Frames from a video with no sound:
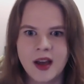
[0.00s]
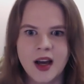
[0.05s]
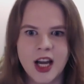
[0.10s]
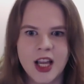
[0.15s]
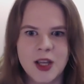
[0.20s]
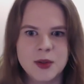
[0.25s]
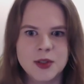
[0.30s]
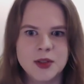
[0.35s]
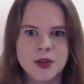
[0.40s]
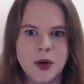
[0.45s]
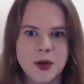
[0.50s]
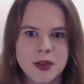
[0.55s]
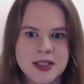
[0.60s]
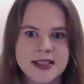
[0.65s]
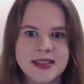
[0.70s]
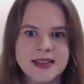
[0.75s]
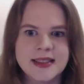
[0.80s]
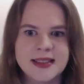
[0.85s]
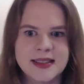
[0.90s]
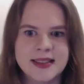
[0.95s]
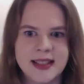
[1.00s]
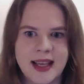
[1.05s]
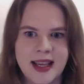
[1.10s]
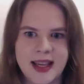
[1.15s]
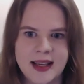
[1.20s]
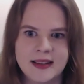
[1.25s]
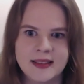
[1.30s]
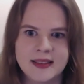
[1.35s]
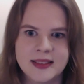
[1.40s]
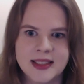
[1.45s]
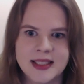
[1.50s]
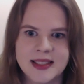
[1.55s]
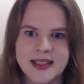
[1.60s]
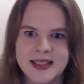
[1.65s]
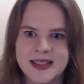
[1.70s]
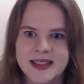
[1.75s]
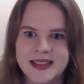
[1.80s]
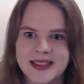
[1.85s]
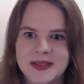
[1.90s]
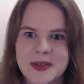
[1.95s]
I would honestly say this
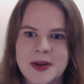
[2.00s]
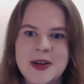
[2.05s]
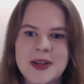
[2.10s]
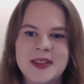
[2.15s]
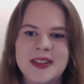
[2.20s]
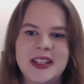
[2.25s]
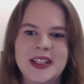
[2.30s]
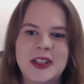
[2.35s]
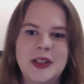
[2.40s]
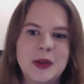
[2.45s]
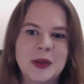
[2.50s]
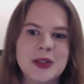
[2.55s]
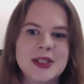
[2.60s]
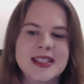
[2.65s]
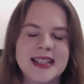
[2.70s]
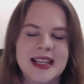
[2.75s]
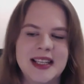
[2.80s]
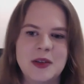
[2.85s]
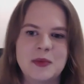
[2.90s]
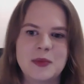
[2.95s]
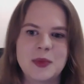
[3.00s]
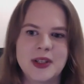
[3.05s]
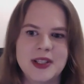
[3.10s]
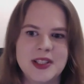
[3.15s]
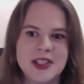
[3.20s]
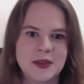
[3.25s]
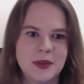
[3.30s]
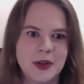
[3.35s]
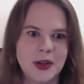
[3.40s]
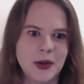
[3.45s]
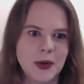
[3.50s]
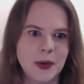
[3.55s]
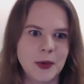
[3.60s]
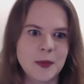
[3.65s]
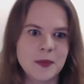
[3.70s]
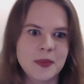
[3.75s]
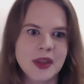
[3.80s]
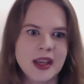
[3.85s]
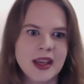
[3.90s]
is one of the huge selling points of urql.